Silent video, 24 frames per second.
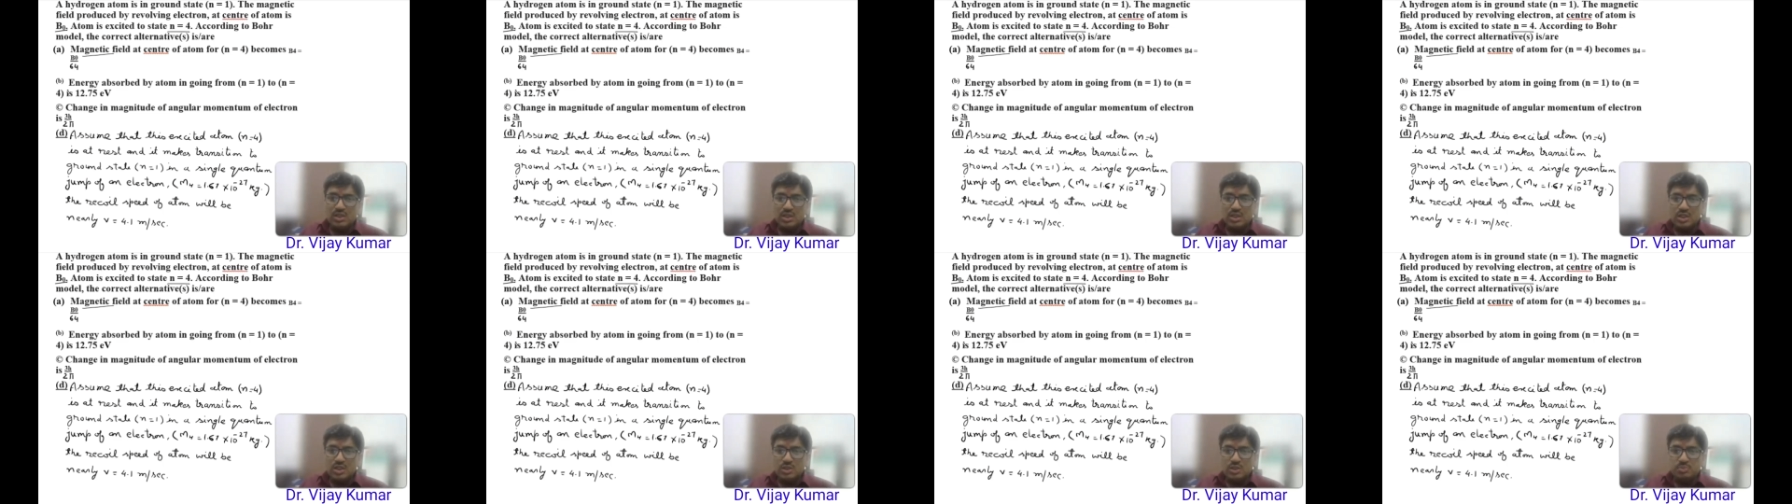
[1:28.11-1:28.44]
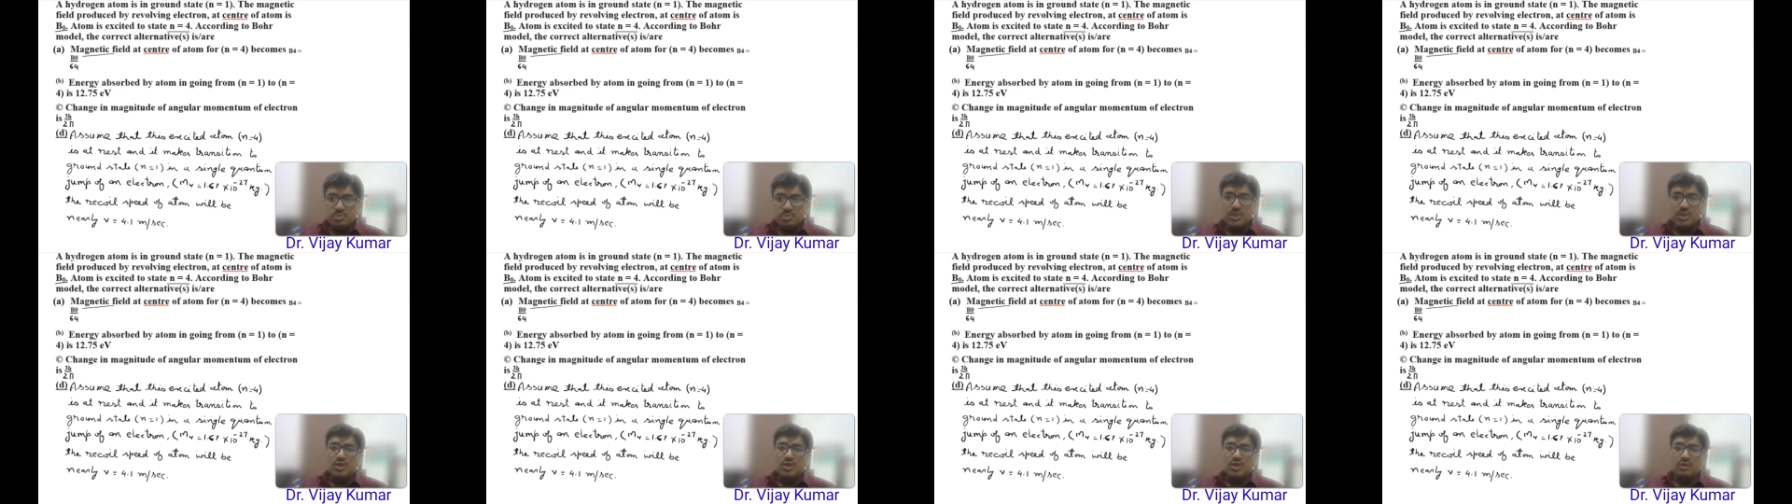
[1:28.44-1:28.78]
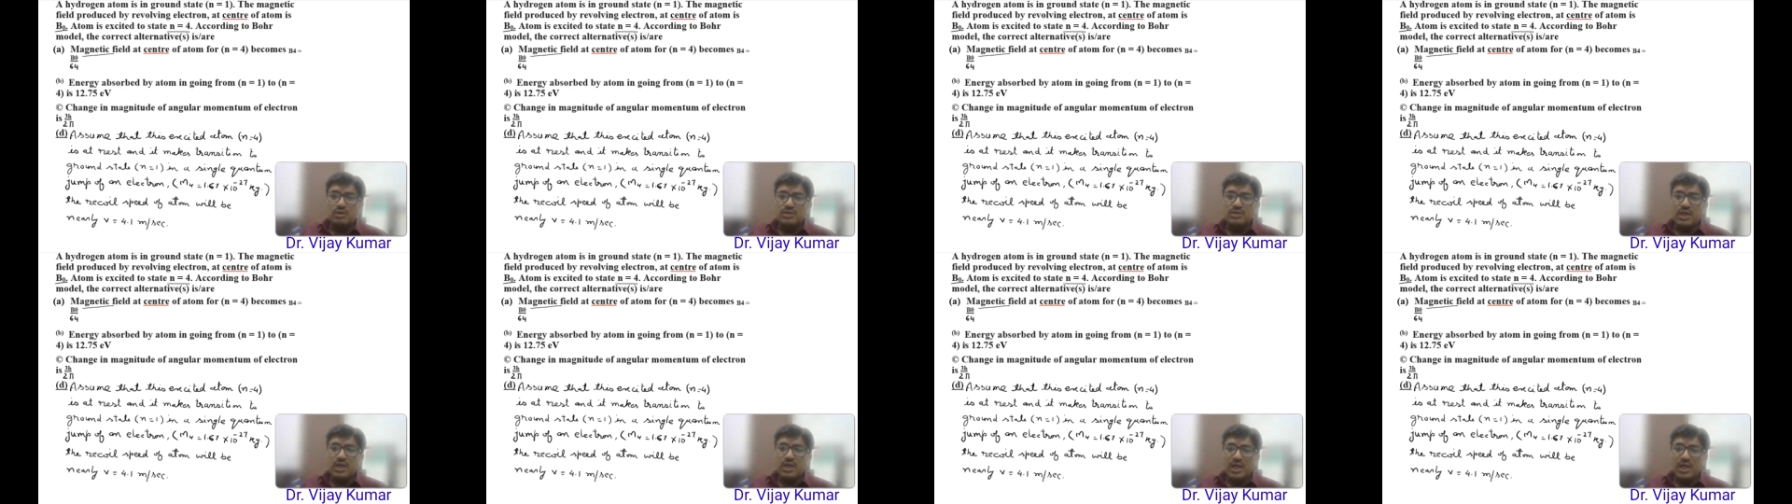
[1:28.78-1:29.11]
speed
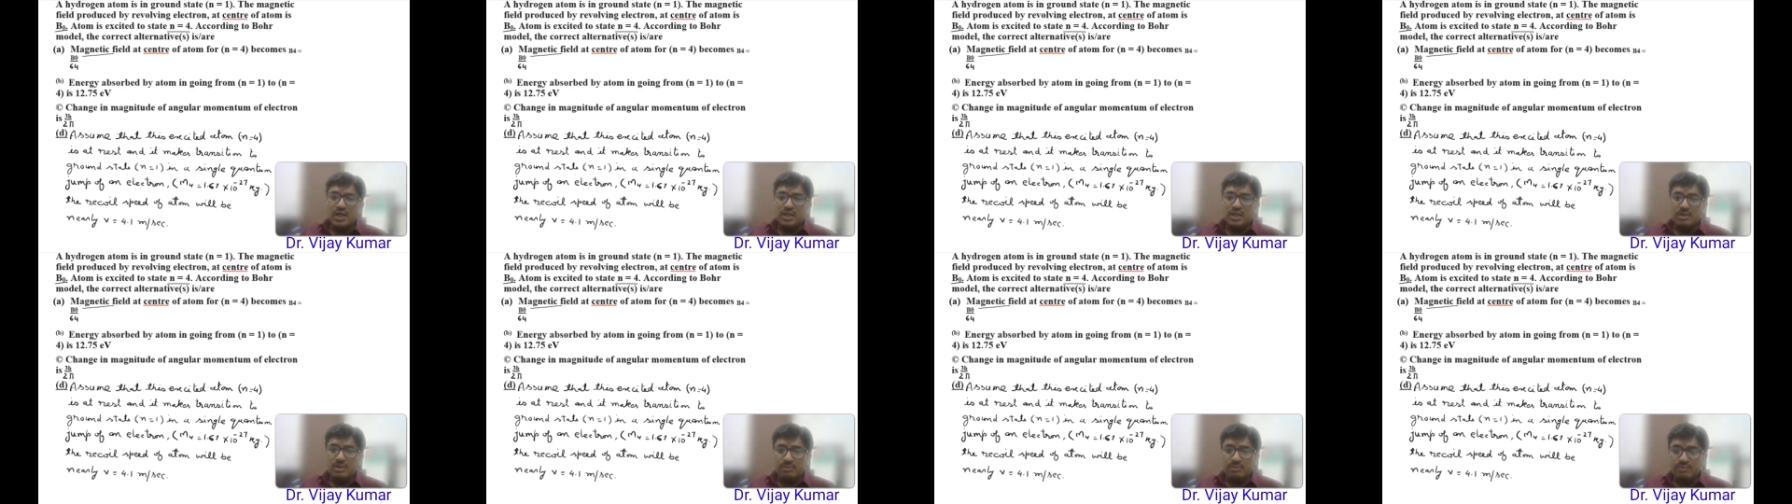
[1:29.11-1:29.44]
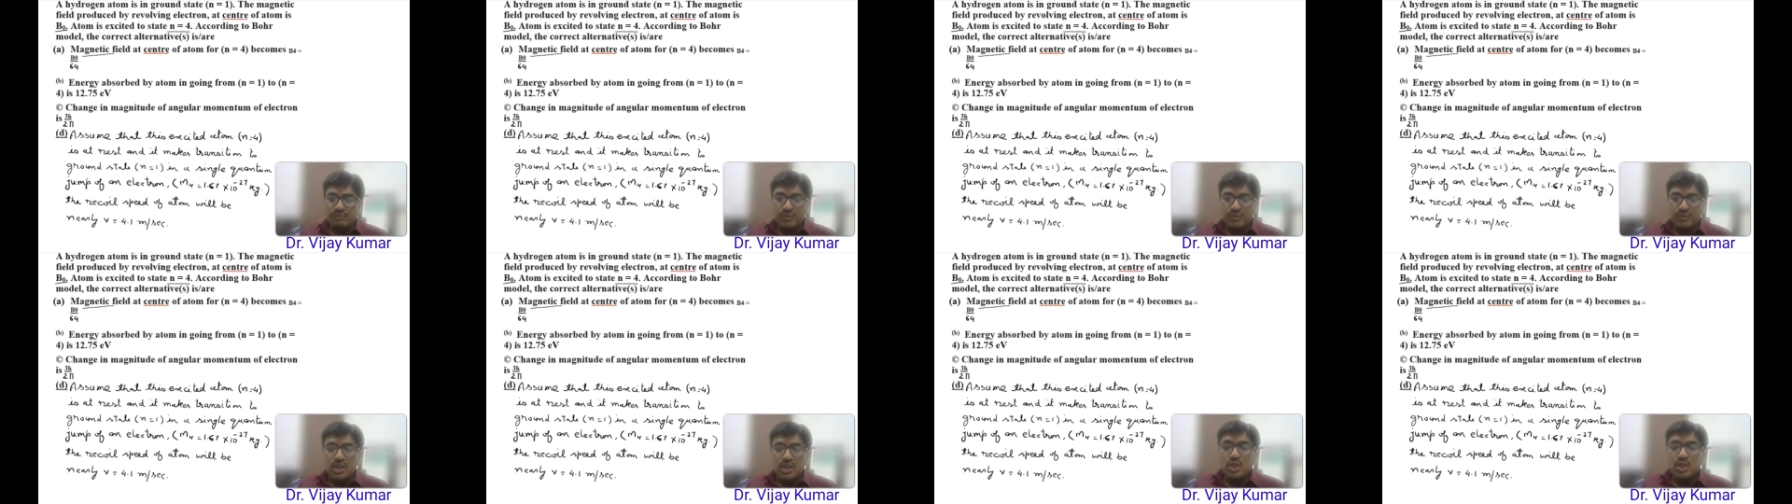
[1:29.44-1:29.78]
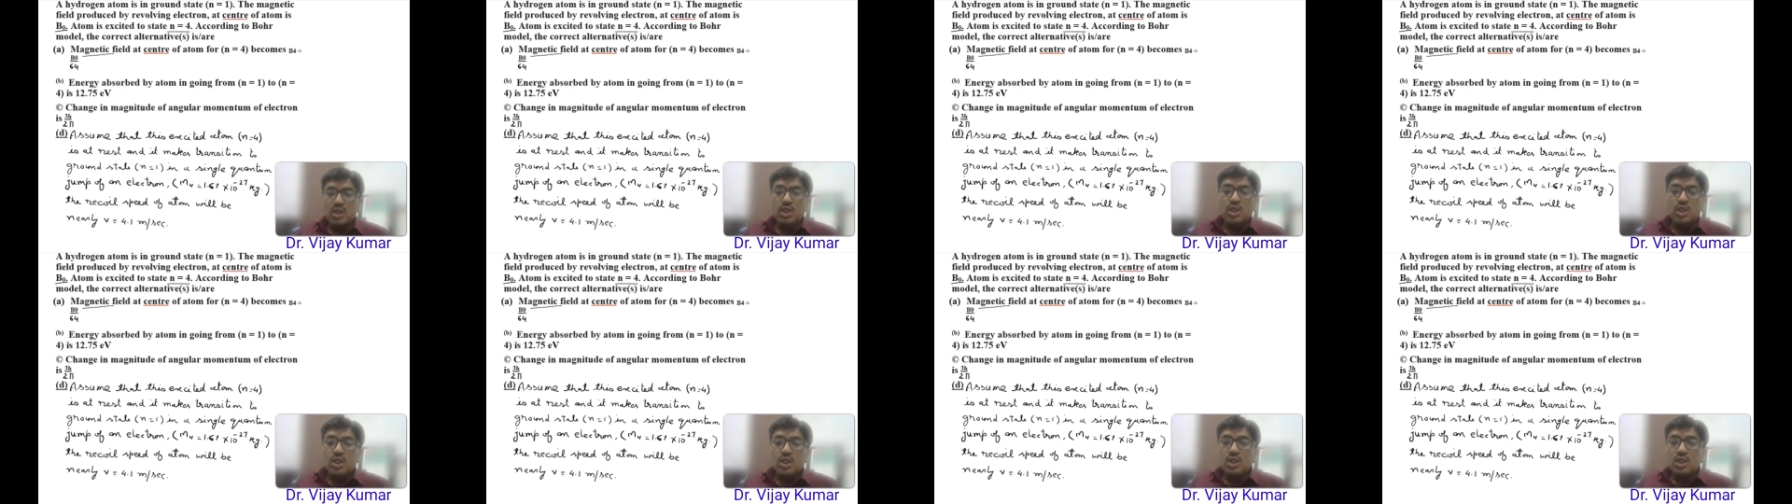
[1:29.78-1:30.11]
of the atom.
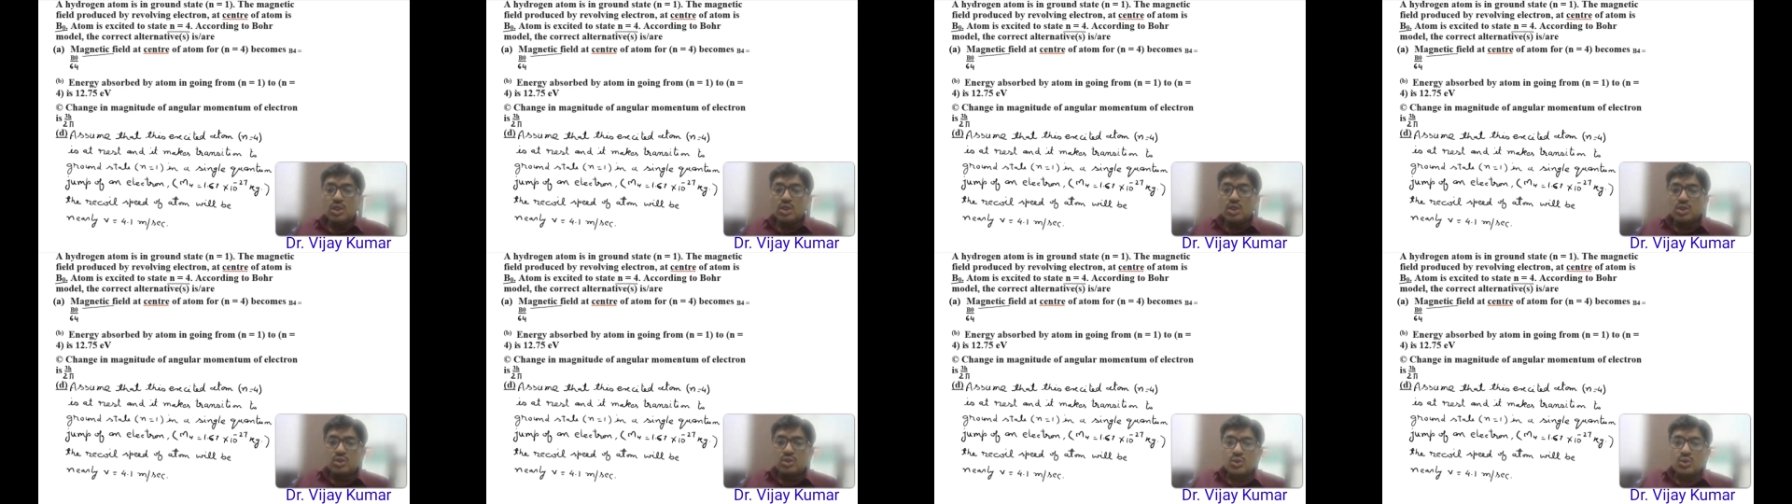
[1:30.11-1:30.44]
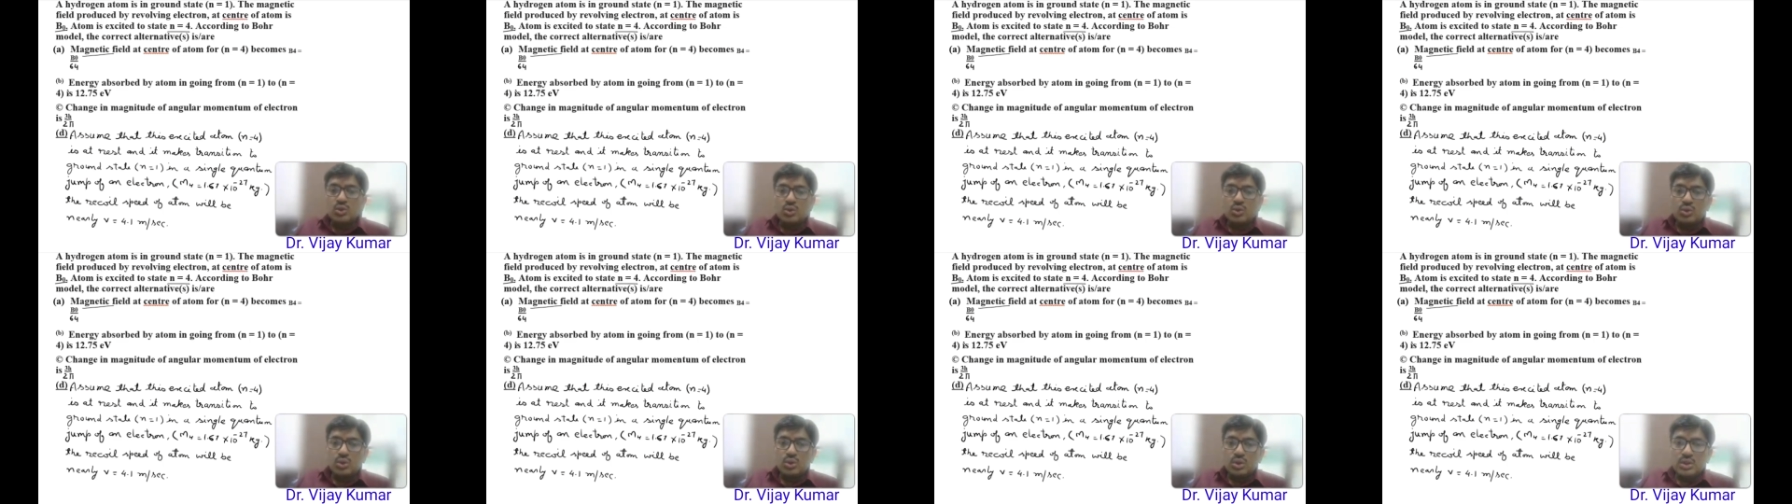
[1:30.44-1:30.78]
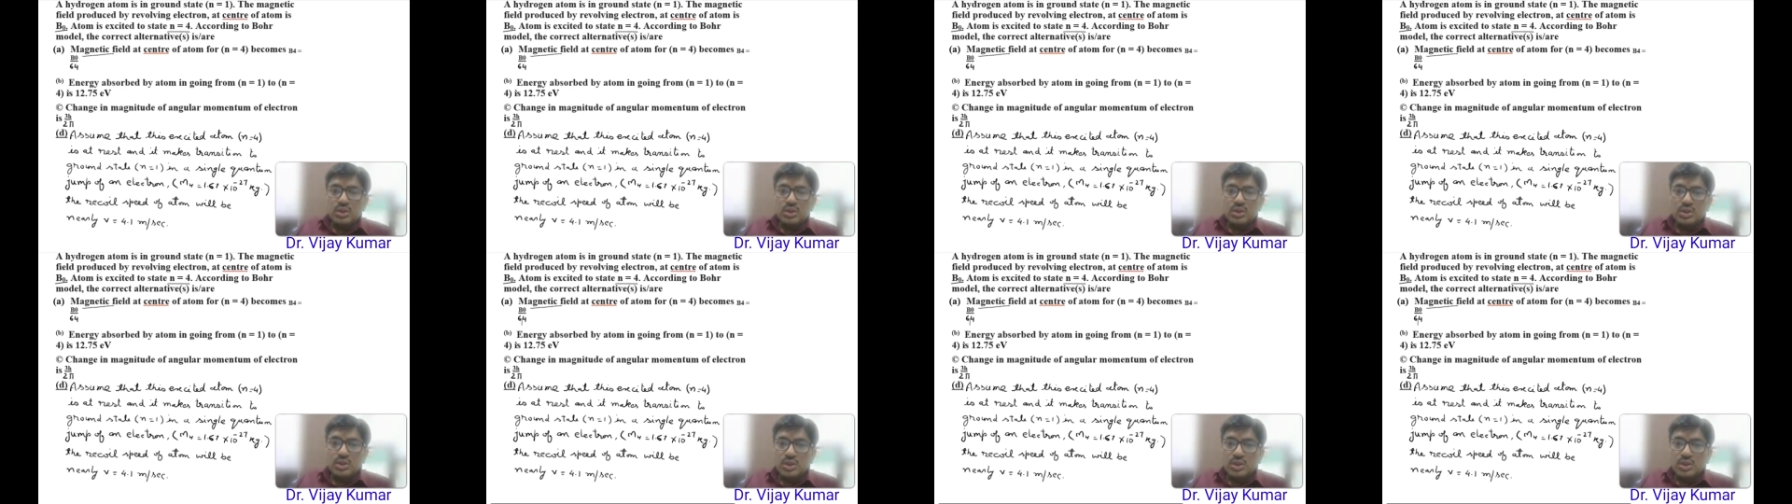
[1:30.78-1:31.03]
So